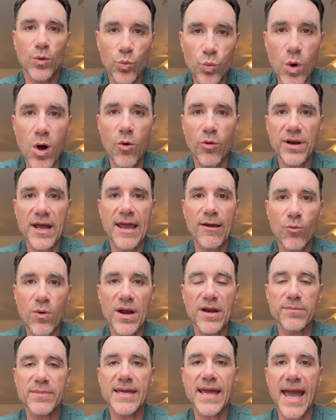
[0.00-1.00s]
what would I
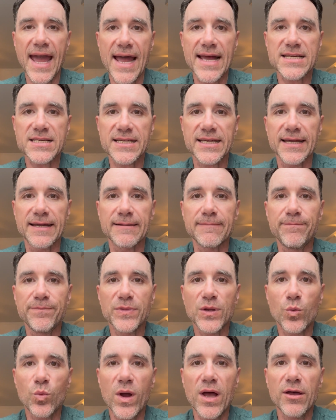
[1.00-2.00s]
want to be asking?
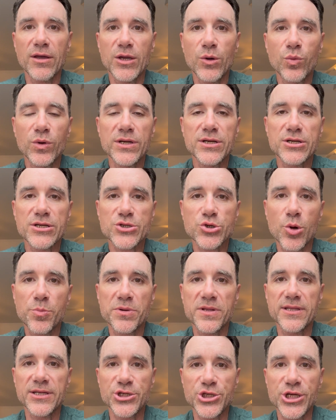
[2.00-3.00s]
Well, you wouldn't just go up
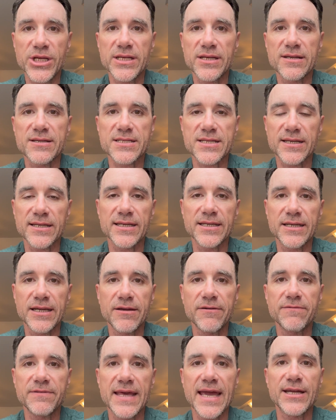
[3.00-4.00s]
to the genius and
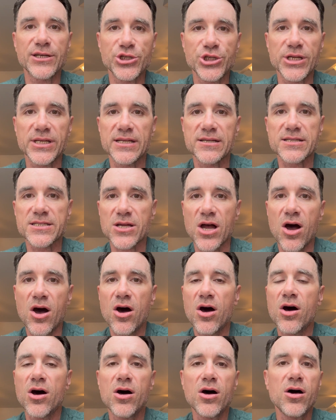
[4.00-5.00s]
give that genius
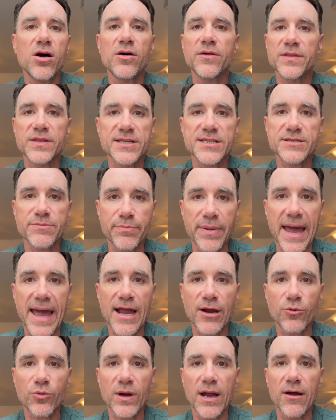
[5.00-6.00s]
all this
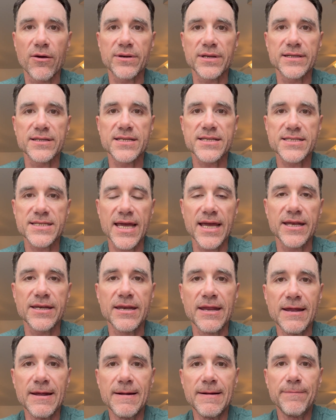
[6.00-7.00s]
background. Instead,
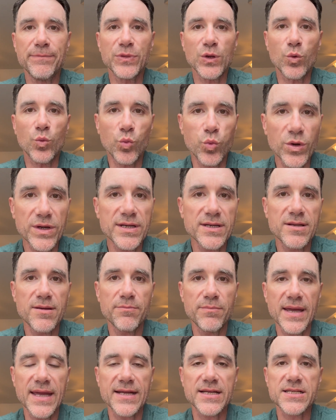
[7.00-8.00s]
wouldn't
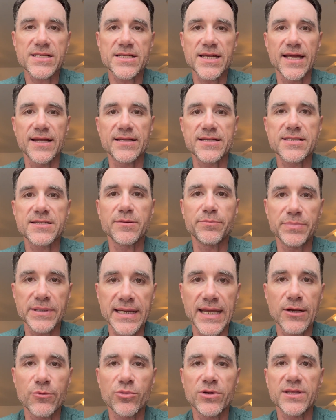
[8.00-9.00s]
it make sense to
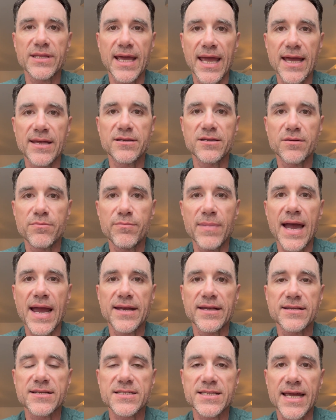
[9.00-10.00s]
begin with the end in
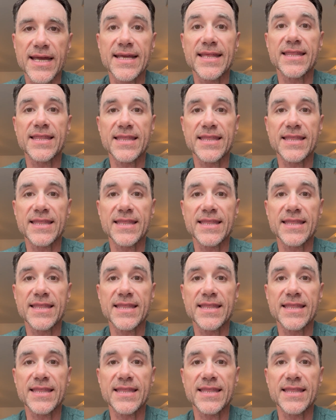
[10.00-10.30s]
mind and say,